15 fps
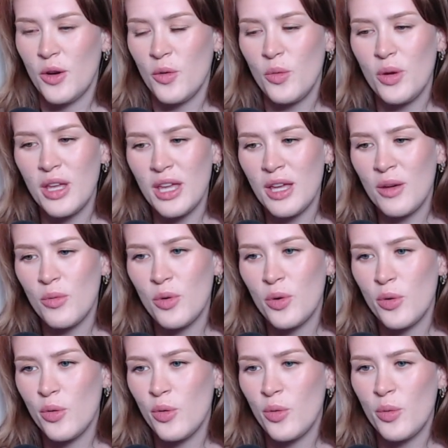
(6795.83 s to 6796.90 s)
Wee
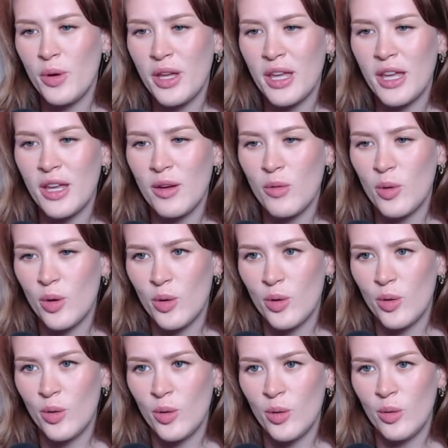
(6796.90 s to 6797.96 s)
woo, wee
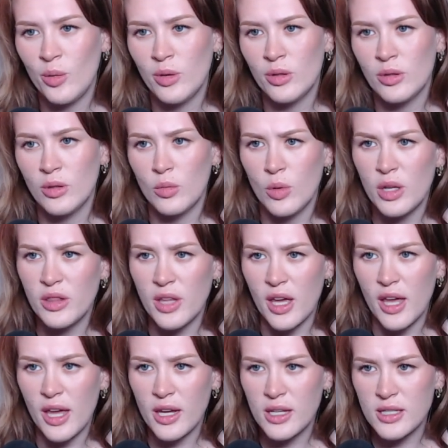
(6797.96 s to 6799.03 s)
woo. What the
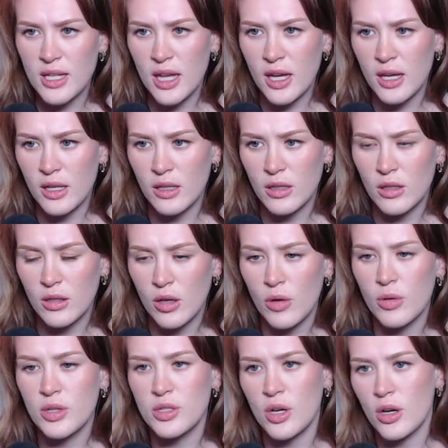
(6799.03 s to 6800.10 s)
heck is that? Oh,
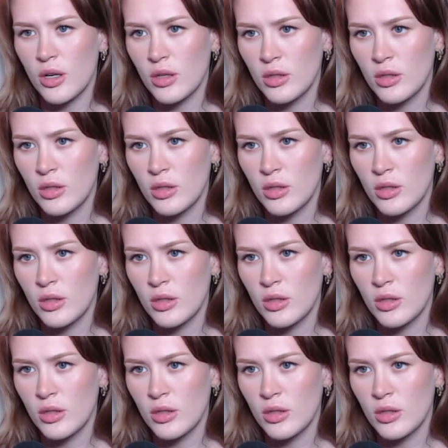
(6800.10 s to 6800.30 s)
Ka-Zar.